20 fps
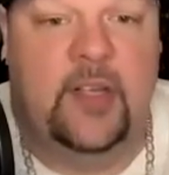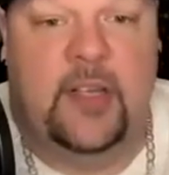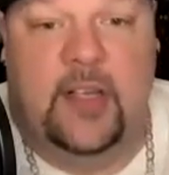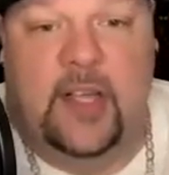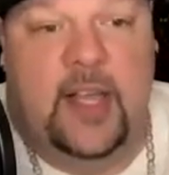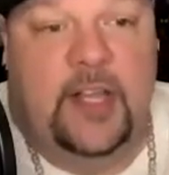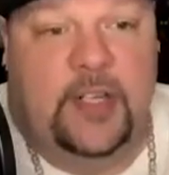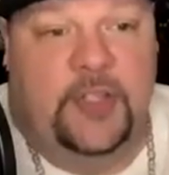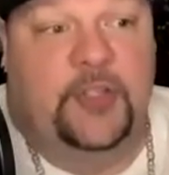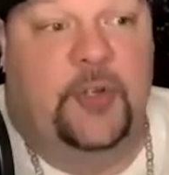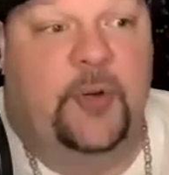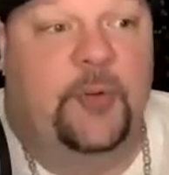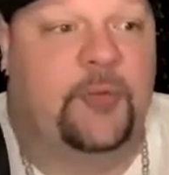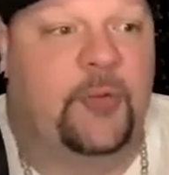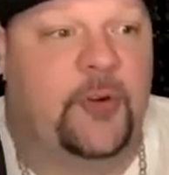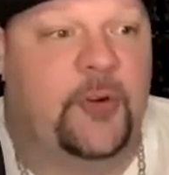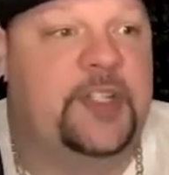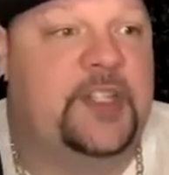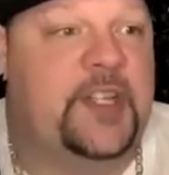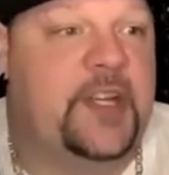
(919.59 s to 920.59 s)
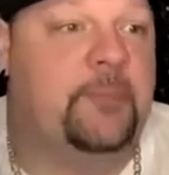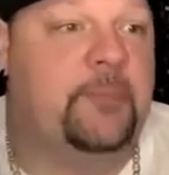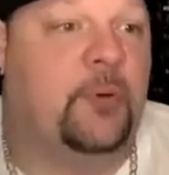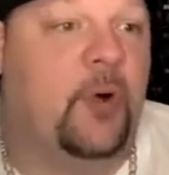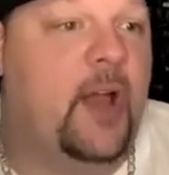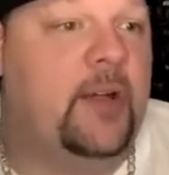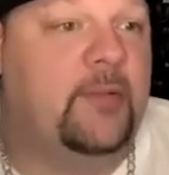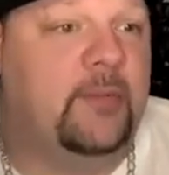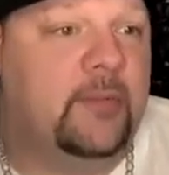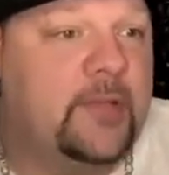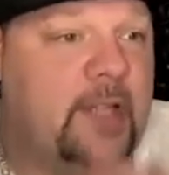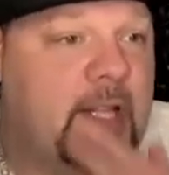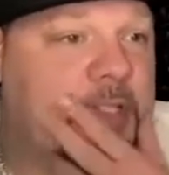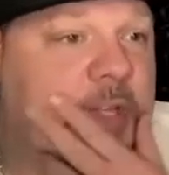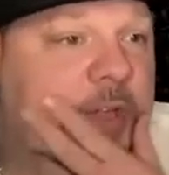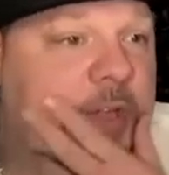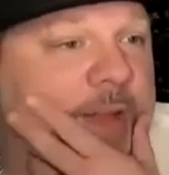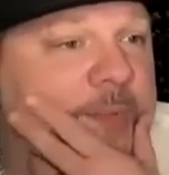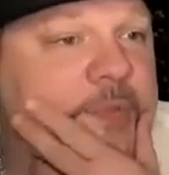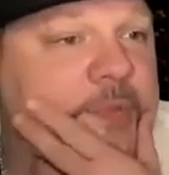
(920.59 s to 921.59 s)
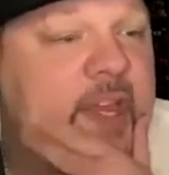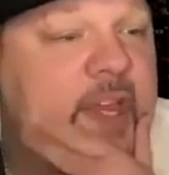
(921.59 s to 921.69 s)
he's due for a deep run. That's all I'm saying.